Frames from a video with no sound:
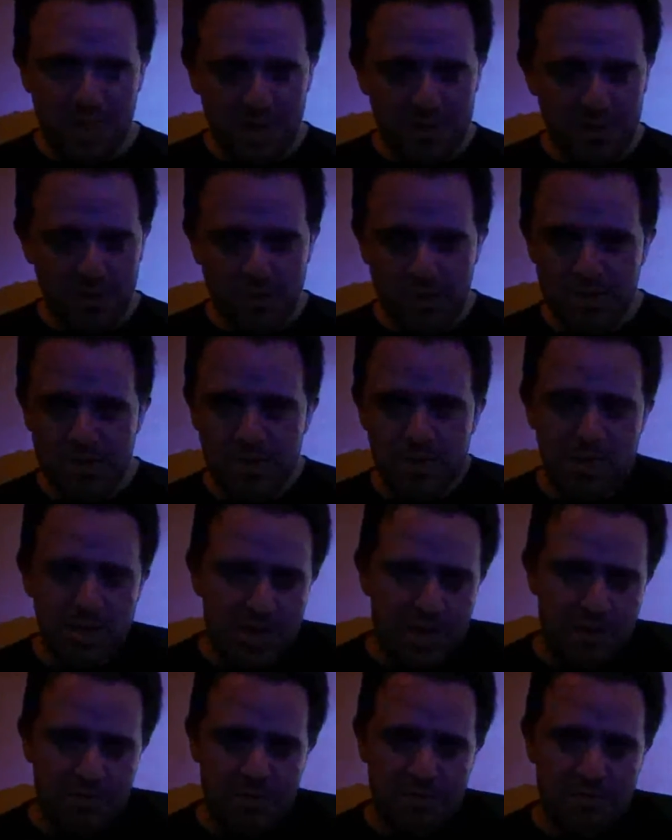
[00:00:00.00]
And the reason
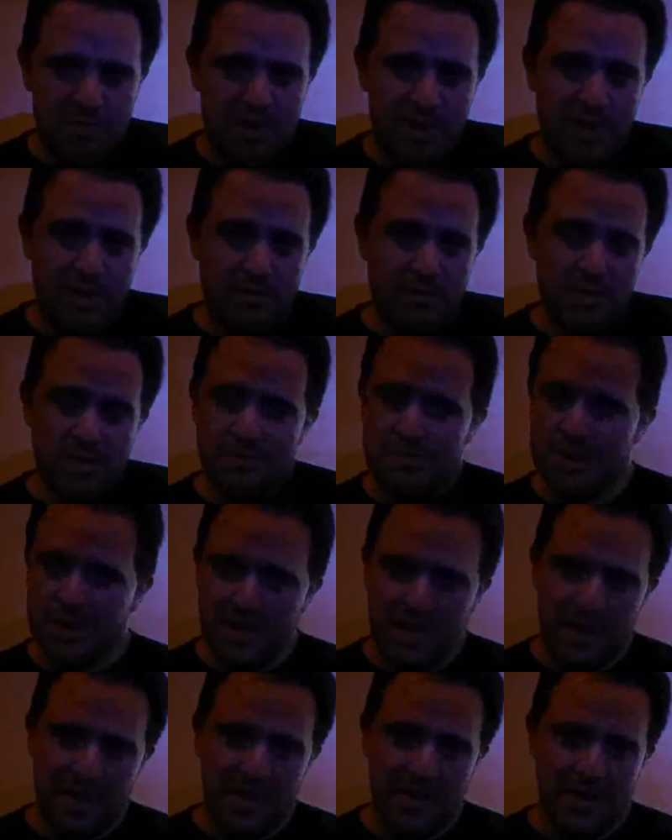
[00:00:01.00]
she came to mind was
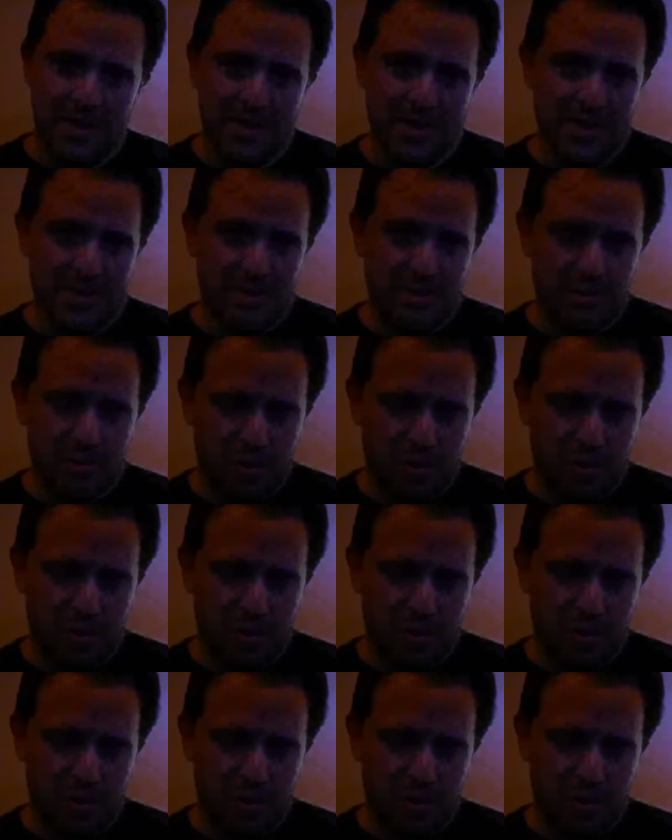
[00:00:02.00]
because